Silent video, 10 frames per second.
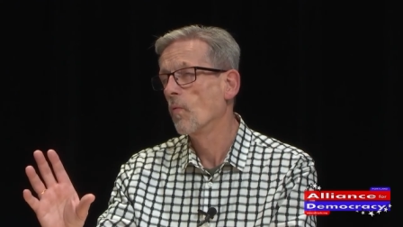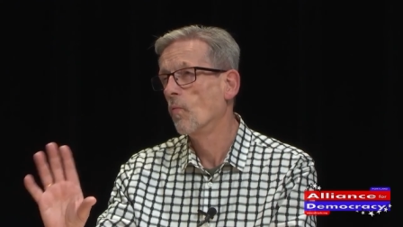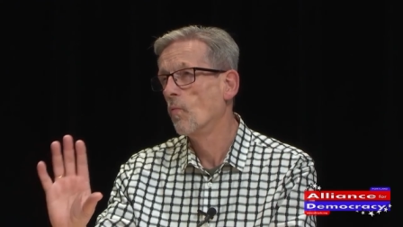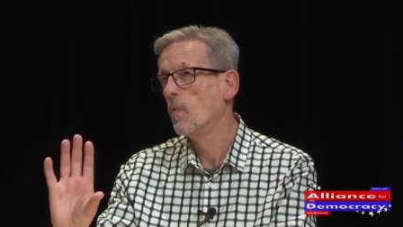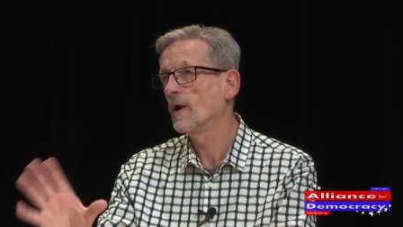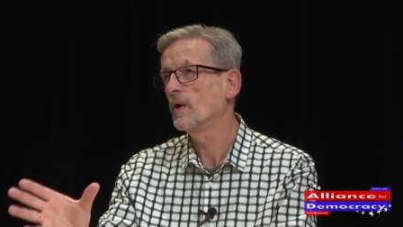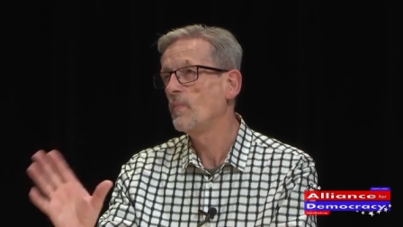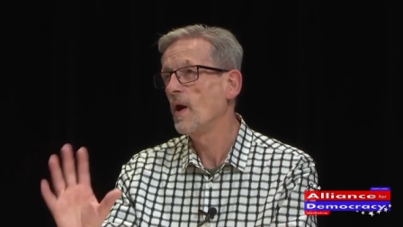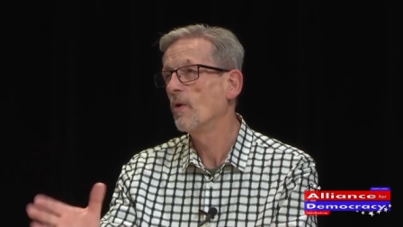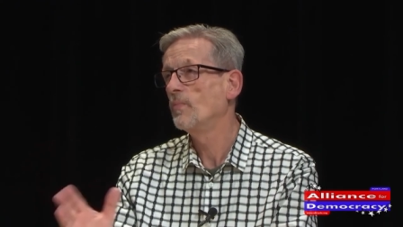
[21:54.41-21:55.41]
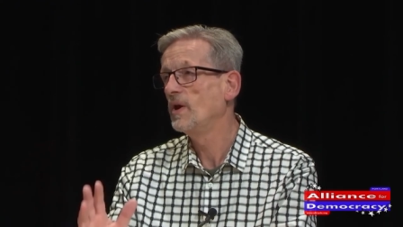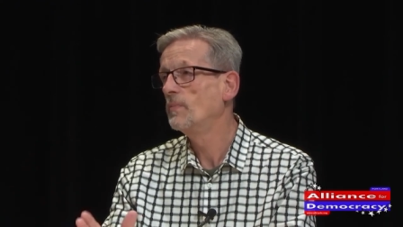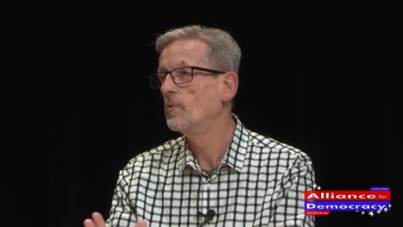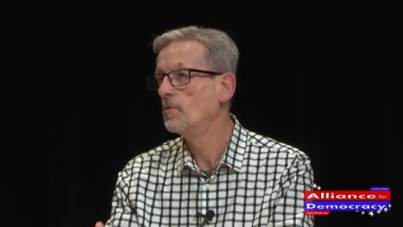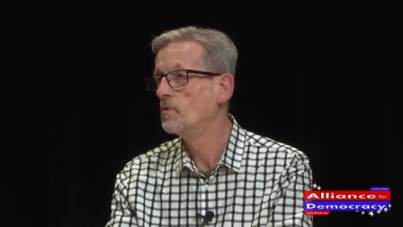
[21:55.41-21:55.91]
what about
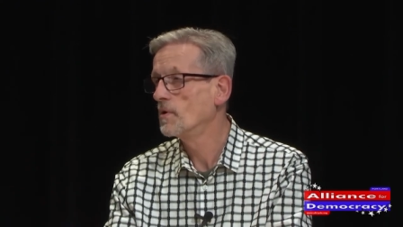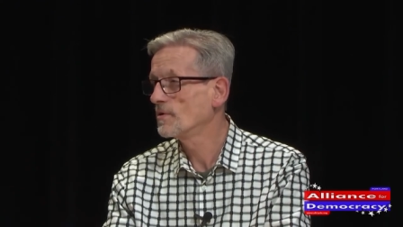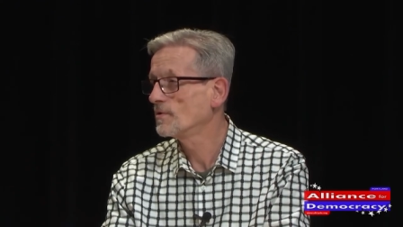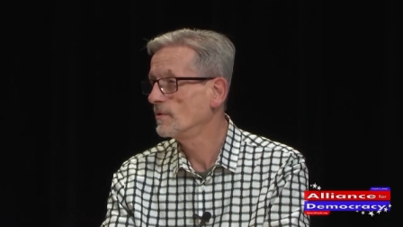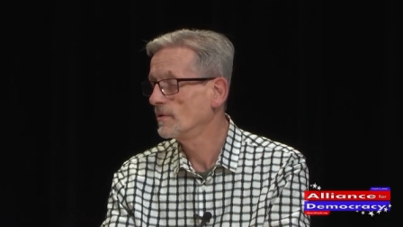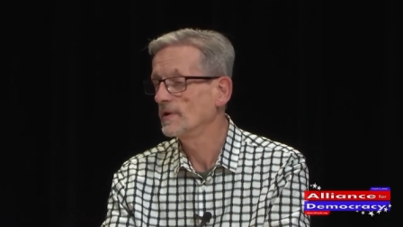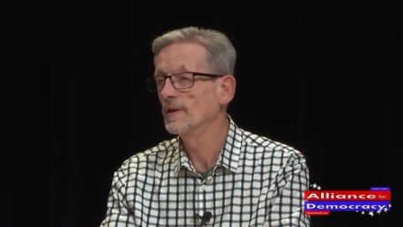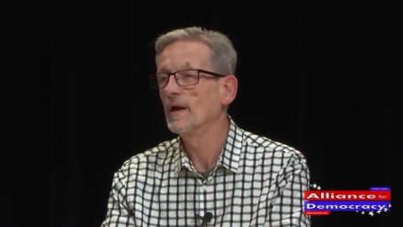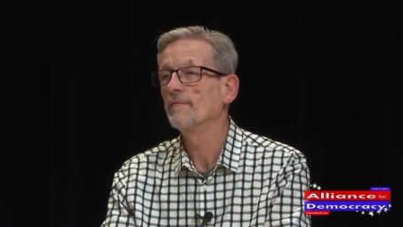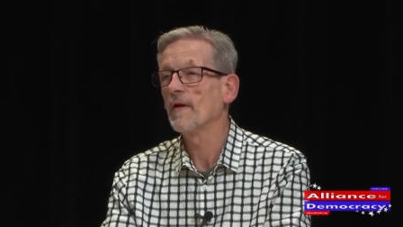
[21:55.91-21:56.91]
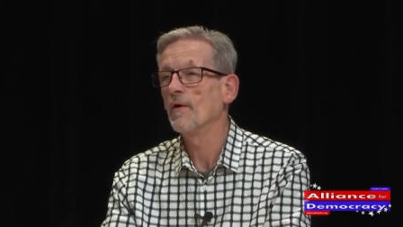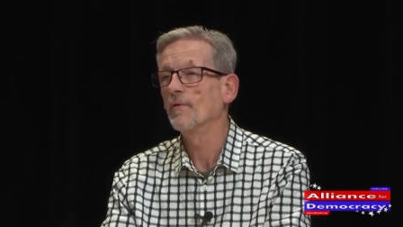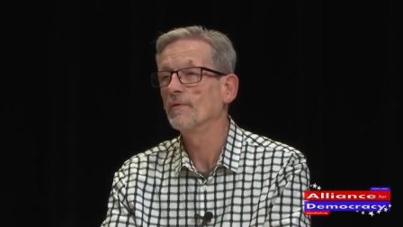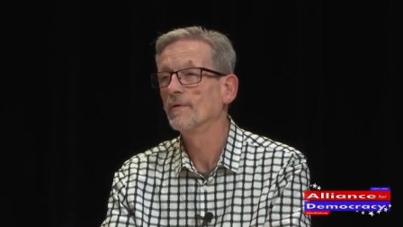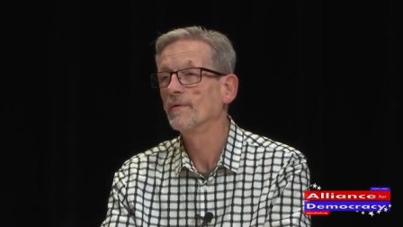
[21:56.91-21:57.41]
people who are currently left out?